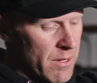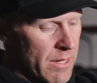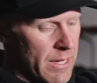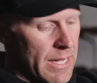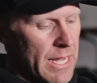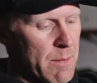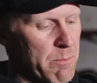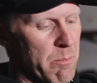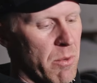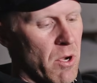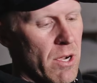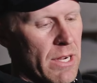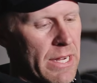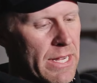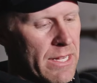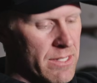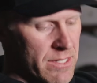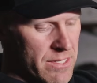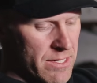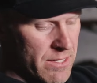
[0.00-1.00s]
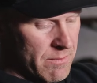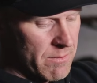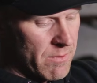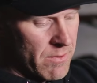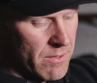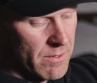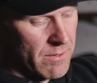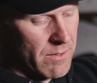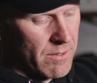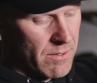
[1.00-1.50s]
hip pockets
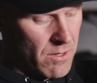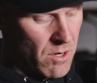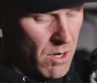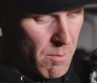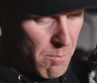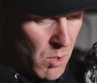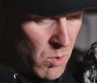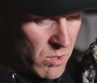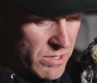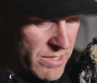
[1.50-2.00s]
on both